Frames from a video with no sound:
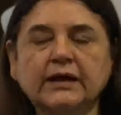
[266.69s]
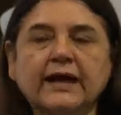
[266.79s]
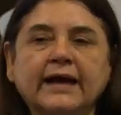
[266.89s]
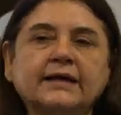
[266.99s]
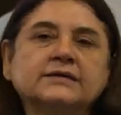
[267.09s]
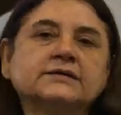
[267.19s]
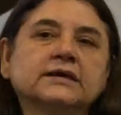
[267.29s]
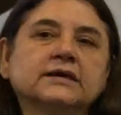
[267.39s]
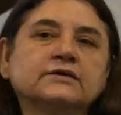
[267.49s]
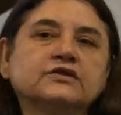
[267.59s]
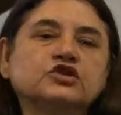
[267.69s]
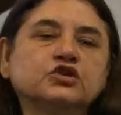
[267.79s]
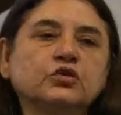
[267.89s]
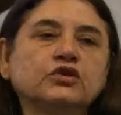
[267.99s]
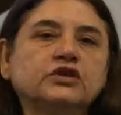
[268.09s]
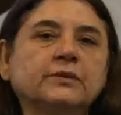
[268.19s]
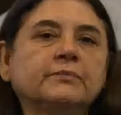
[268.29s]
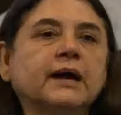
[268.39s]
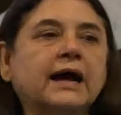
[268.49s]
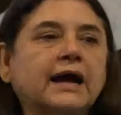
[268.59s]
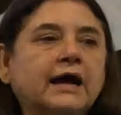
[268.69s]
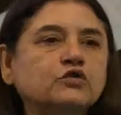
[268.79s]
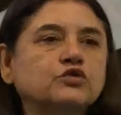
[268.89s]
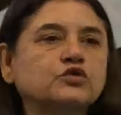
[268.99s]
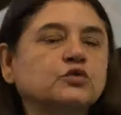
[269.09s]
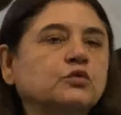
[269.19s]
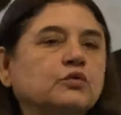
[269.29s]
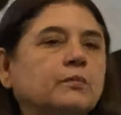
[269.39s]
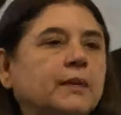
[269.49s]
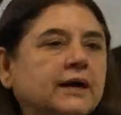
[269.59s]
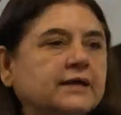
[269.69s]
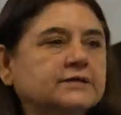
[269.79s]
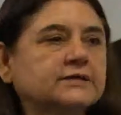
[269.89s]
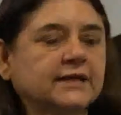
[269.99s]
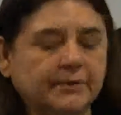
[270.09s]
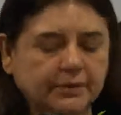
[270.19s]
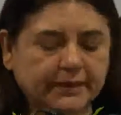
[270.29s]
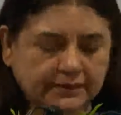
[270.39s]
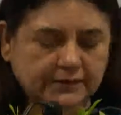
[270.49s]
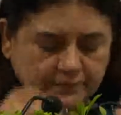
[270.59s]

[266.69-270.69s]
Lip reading: and showed them how to market camel milk.